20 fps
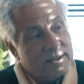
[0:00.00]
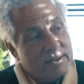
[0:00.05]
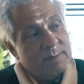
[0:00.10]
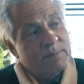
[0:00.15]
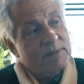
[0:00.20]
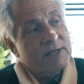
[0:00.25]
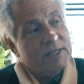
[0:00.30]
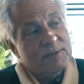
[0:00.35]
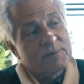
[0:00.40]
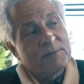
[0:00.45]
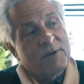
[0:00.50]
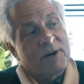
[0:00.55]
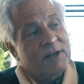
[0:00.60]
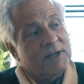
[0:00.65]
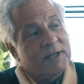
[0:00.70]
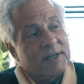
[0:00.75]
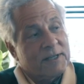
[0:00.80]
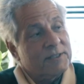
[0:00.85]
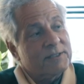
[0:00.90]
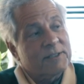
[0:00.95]
is the best
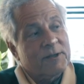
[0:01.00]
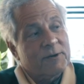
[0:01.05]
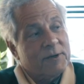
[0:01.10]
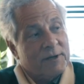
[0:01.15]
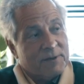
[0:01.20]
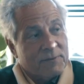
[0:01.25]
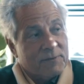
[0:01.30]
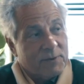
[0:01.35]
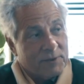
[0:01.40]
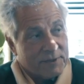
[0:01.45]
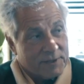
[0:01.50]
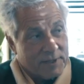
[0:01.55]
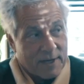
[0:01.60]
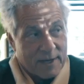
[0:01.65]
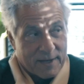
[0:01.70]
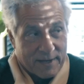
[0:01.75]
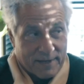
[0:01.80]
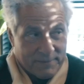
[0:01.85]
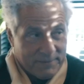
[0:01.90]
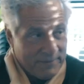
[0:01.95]
marketing slogan of all
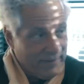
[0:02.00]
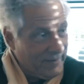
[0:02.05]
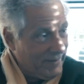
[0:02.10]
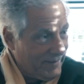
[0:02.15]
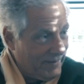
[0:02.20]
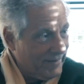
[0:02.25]
time.